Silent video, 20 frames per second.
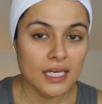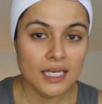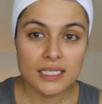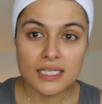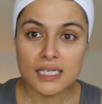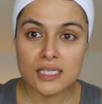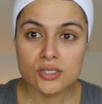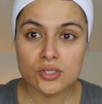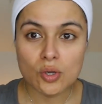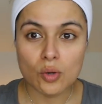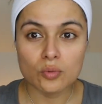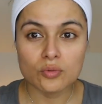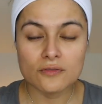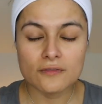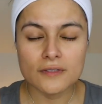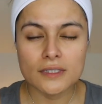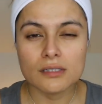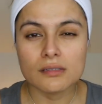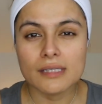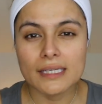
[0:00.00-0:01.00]
and I don't
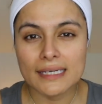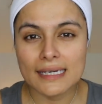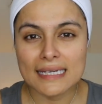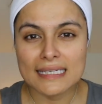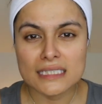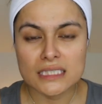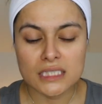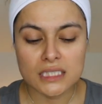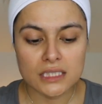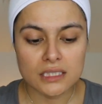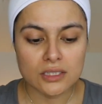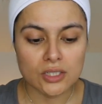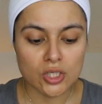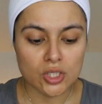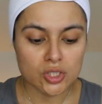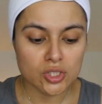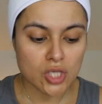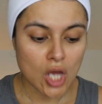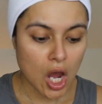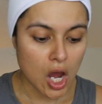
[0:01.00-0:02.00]
feel like I need
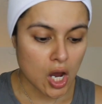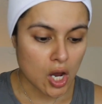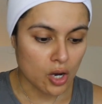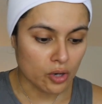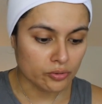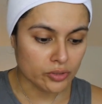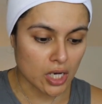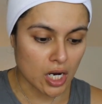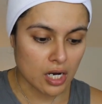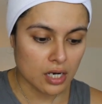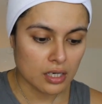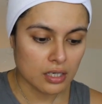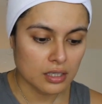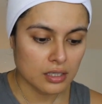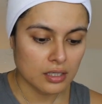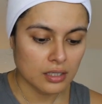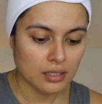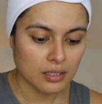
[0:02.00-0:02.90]
a toner.